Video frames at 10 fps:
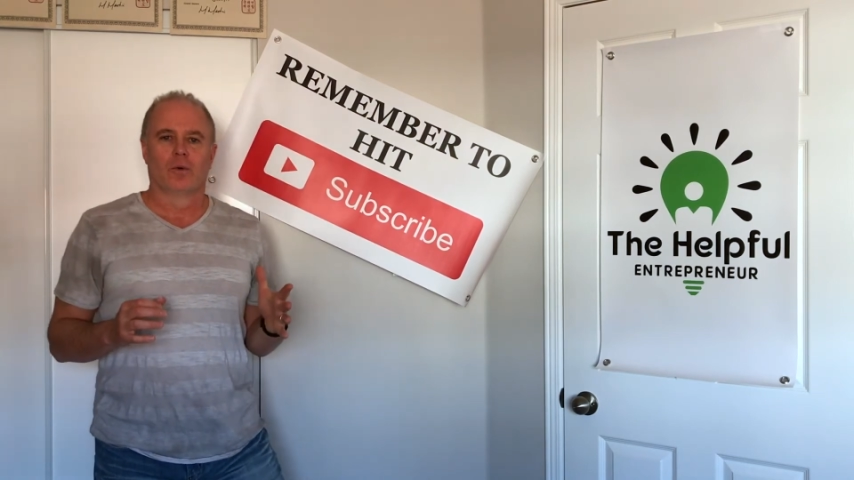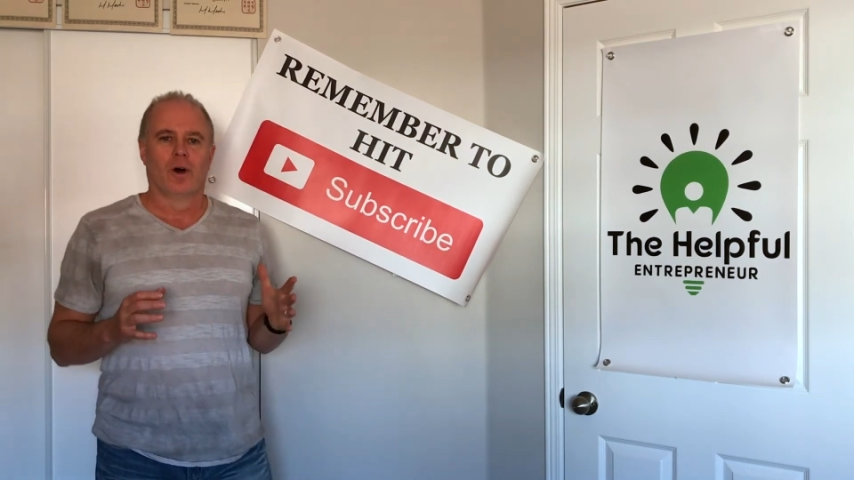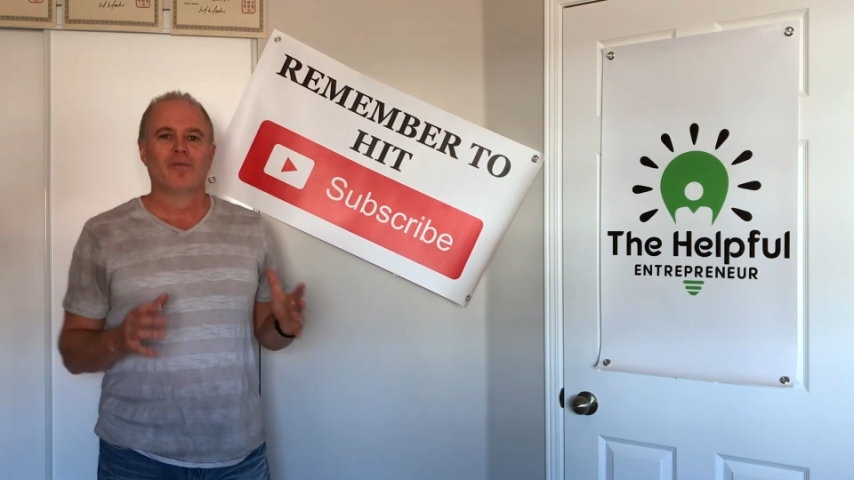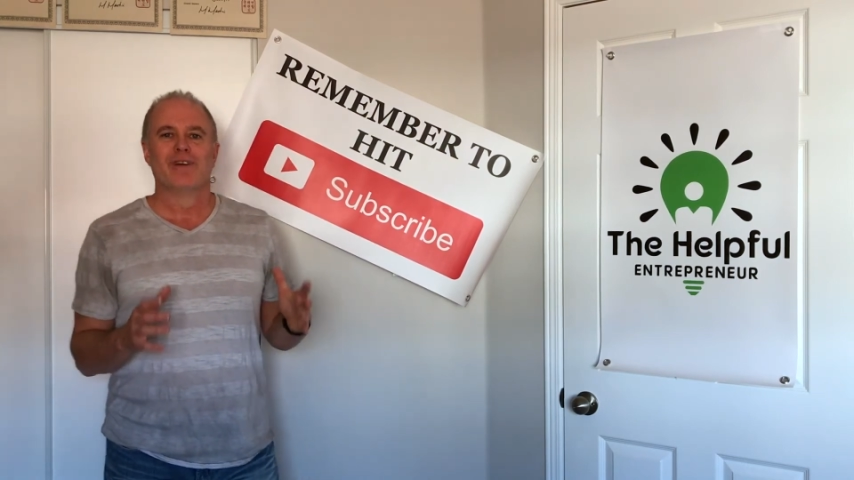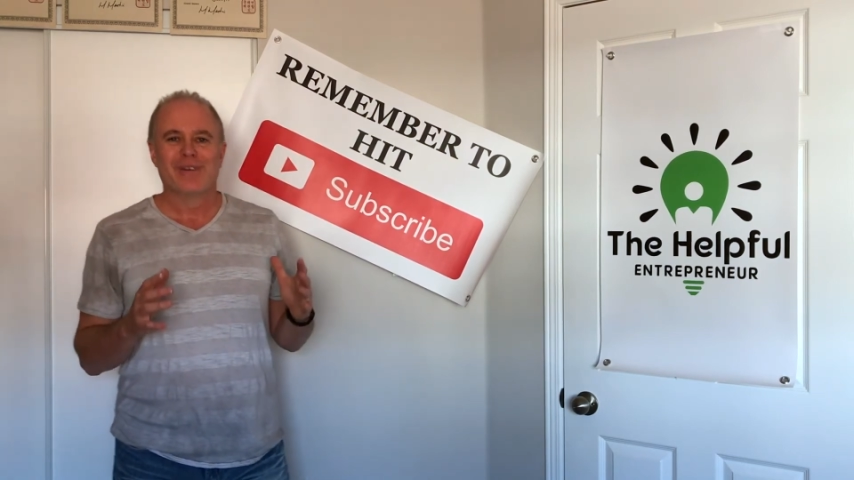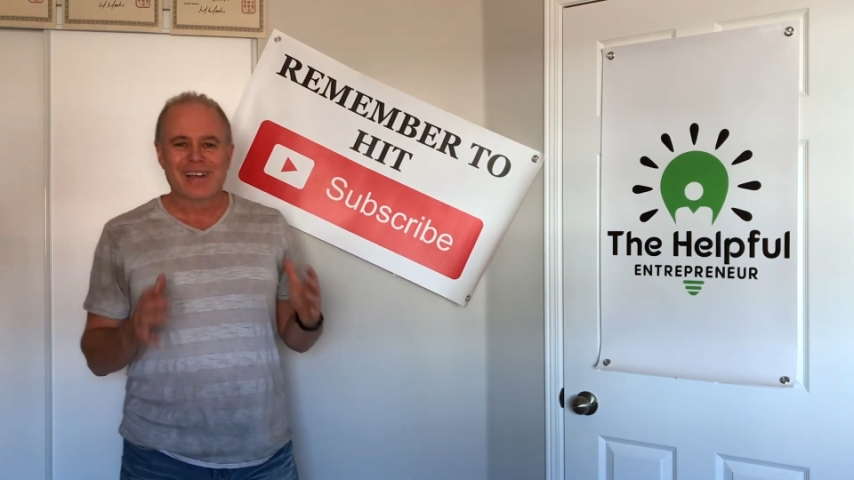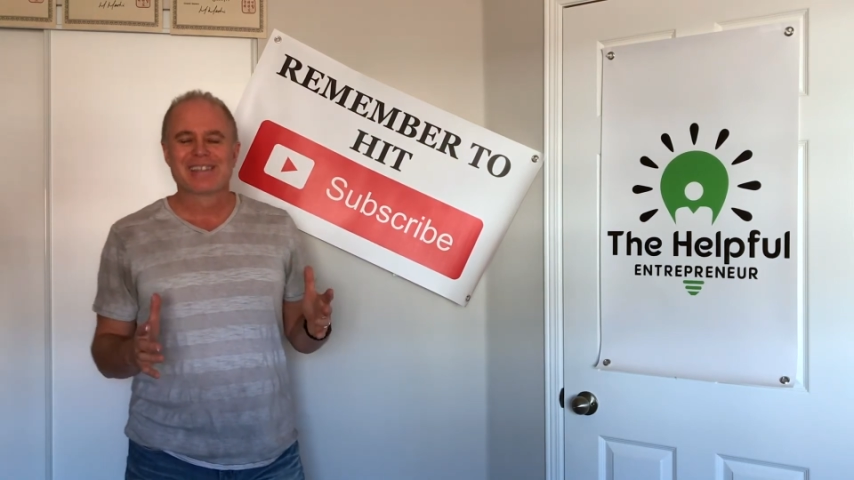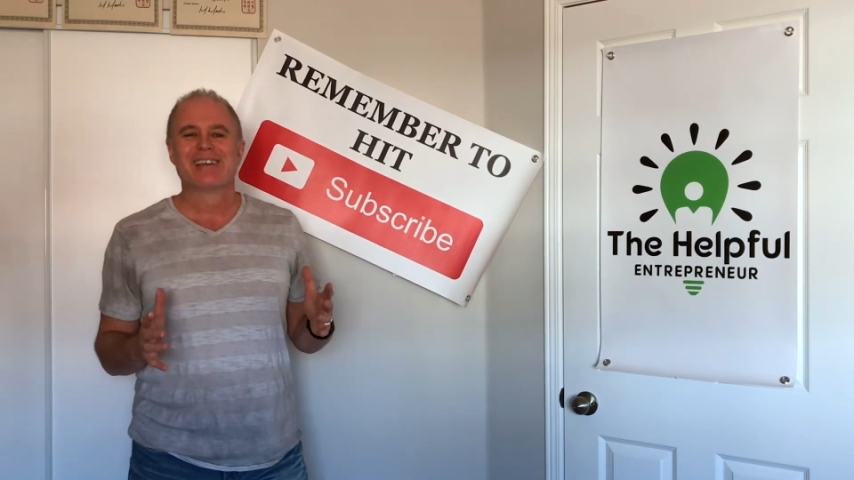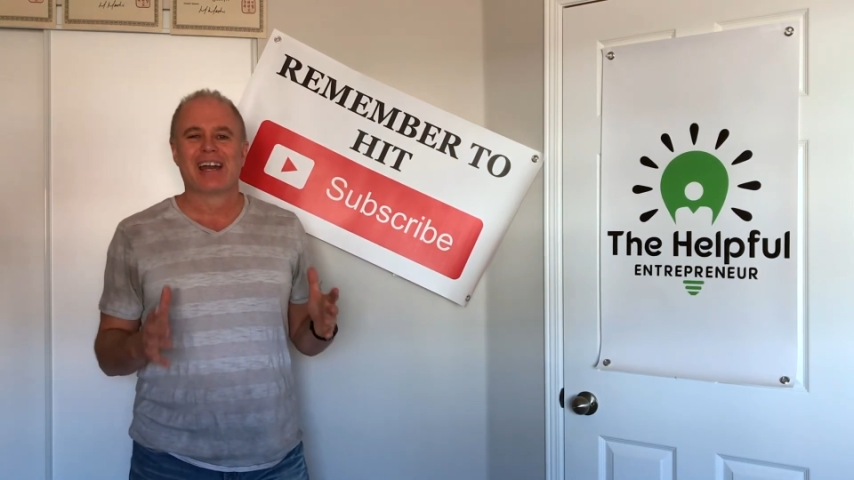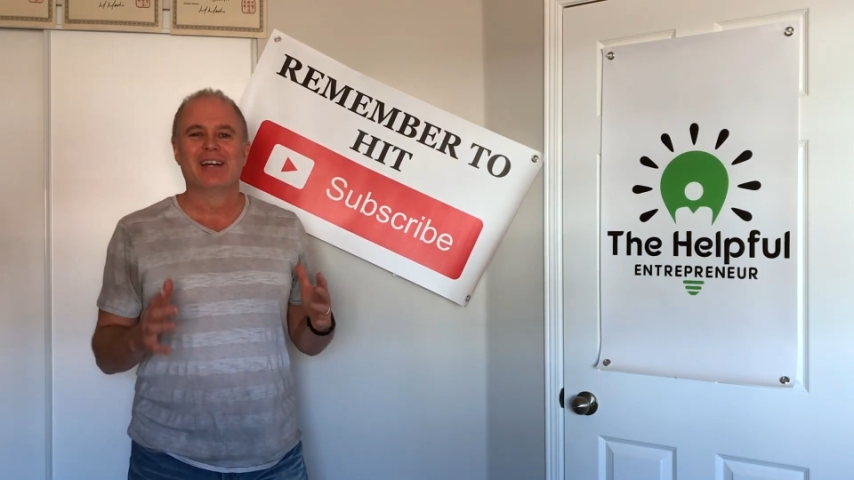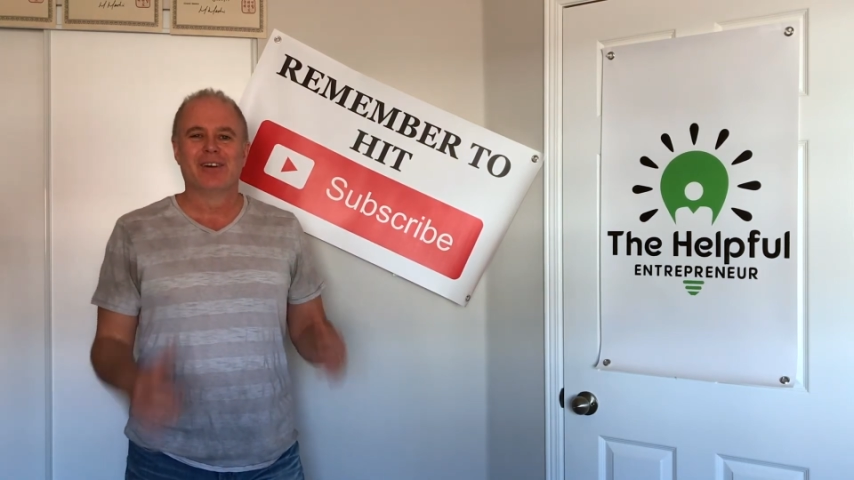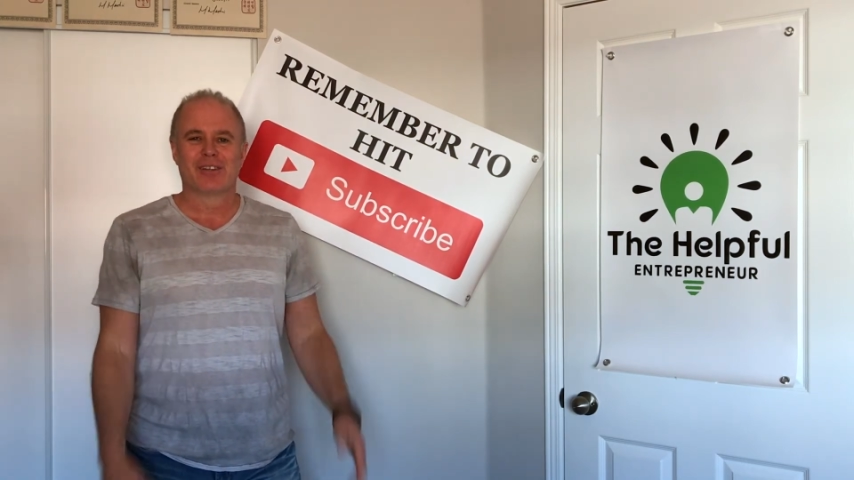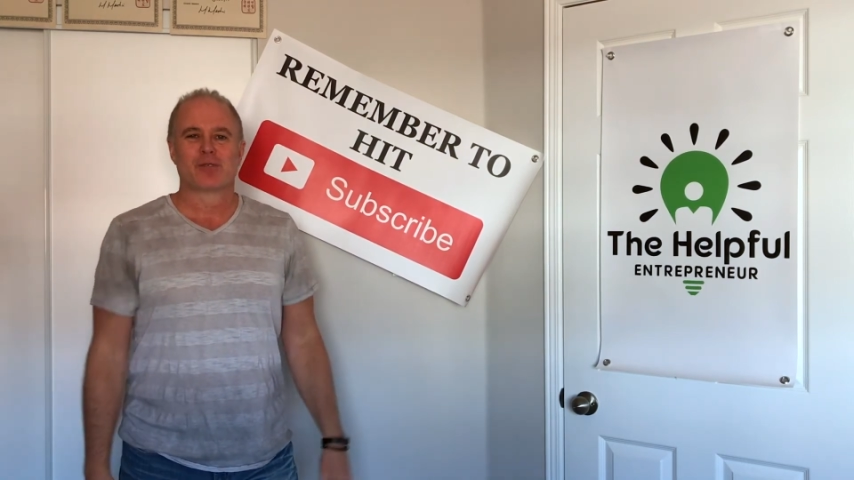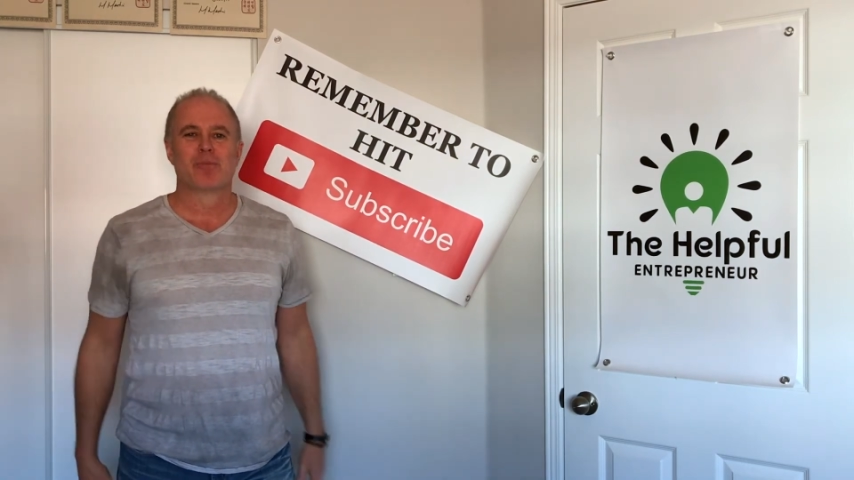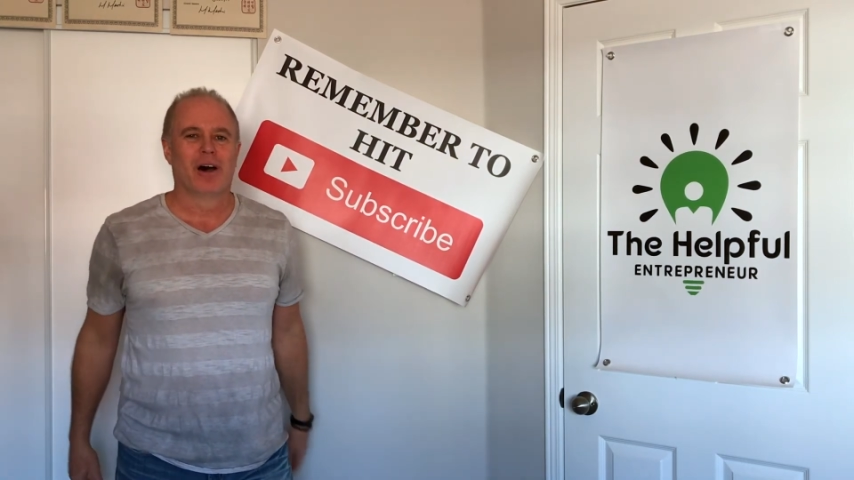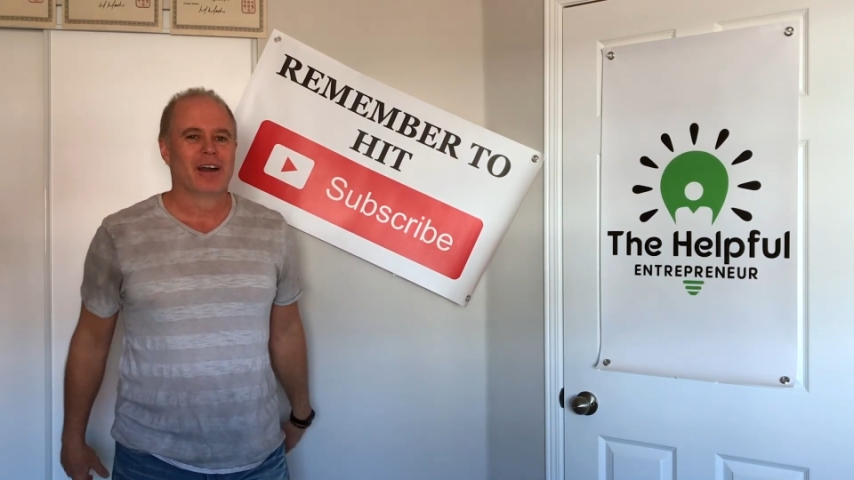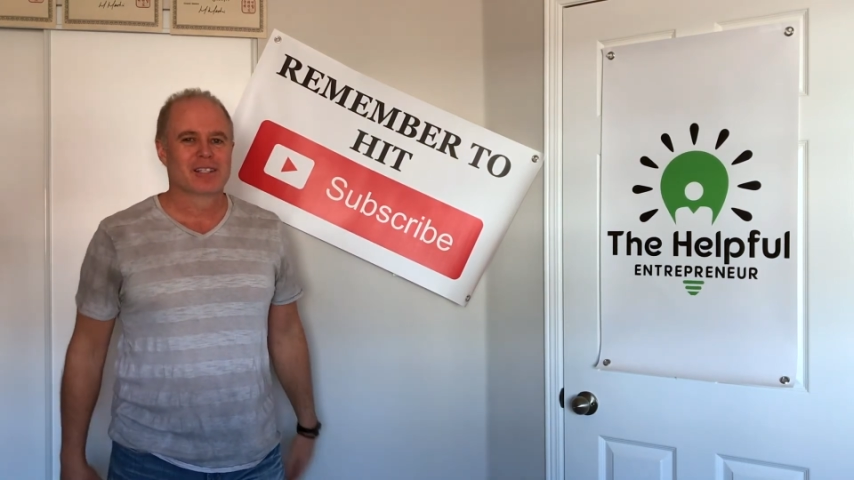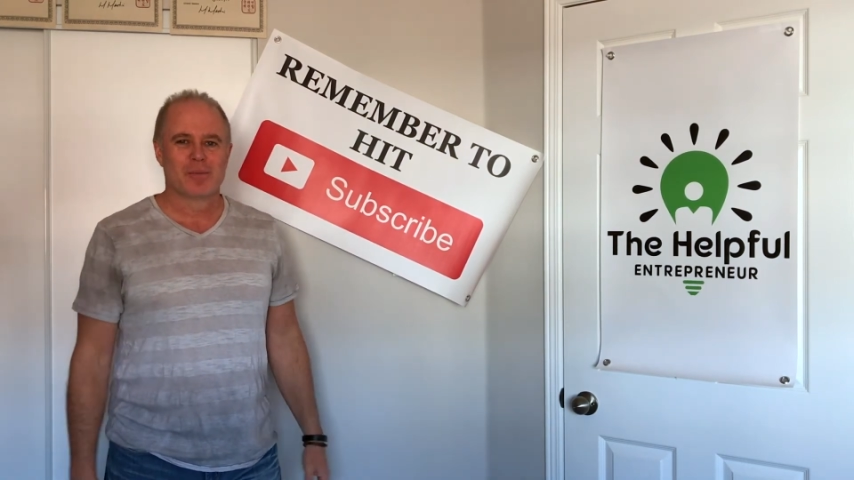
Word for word: we're all very excited about this product.